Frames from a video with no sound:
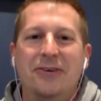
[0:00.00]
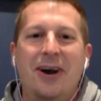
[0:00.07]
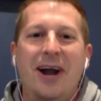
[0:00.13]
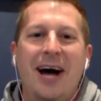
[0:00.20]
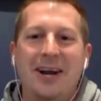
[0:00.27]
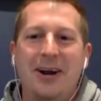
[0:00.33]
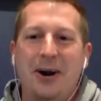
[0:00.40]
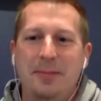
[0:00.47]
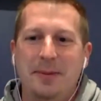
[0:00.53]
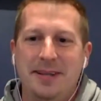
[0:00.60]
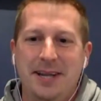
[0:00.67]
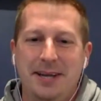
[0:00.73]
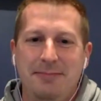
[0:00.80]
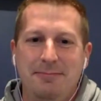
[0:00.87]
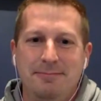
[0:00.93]
Terron
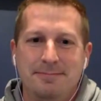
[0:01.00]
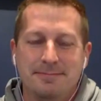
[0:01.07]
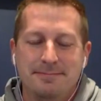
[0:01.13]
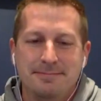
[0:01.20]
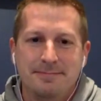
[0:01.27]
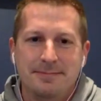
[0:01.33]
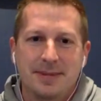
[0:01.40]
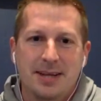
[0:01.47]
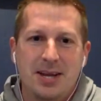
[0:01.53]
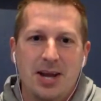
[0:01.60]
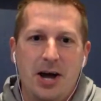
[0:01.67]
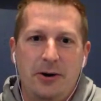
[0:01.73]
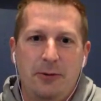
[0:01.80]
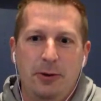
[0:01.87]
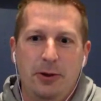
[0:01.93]
Armstead,
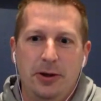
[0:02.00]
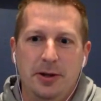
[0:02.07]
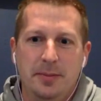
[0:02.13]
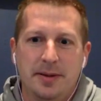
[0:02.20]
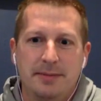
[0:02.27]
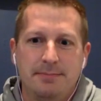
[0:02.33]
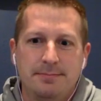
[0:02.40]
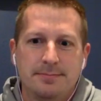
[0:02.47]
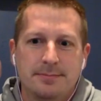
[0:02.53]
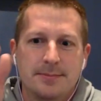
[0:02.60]
Connor Williams,